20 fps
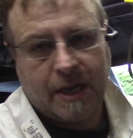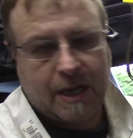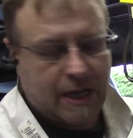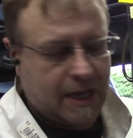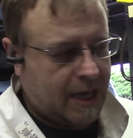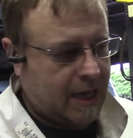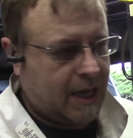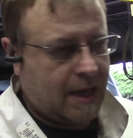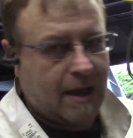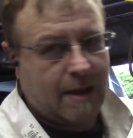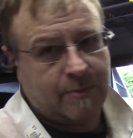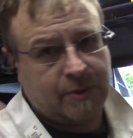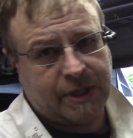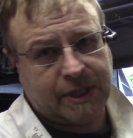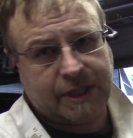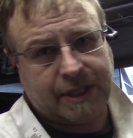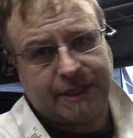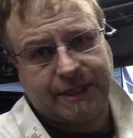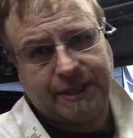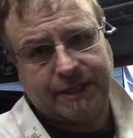I'm going
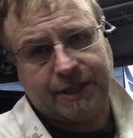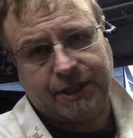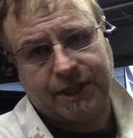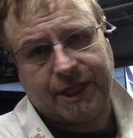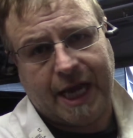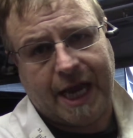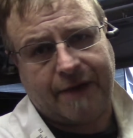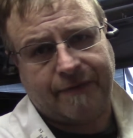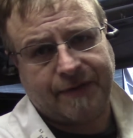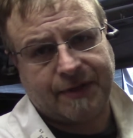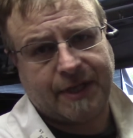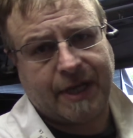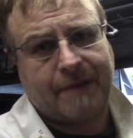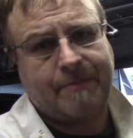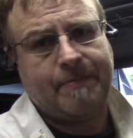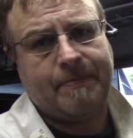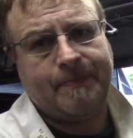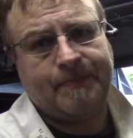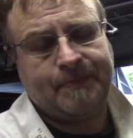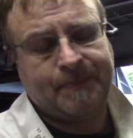to clean the shafts
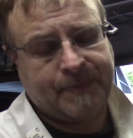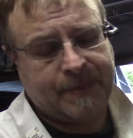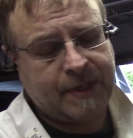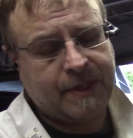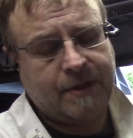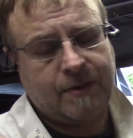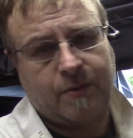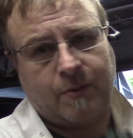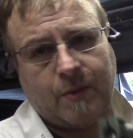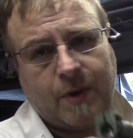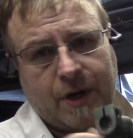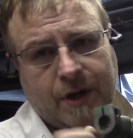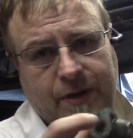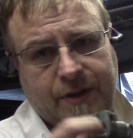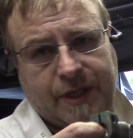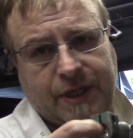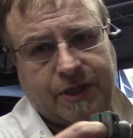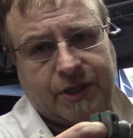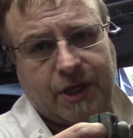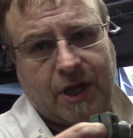up where
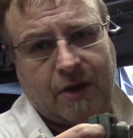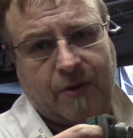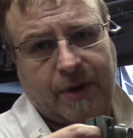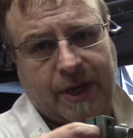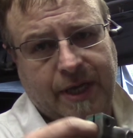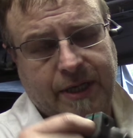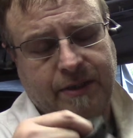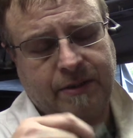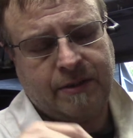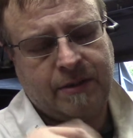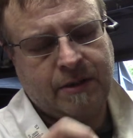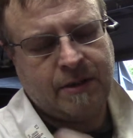these go in,